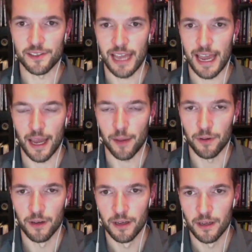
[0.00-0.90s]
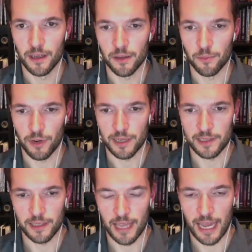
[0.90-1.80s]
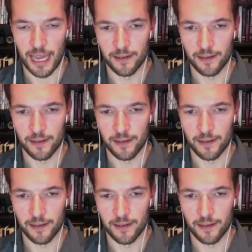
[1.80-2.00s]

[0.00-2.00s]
tab. You can press that.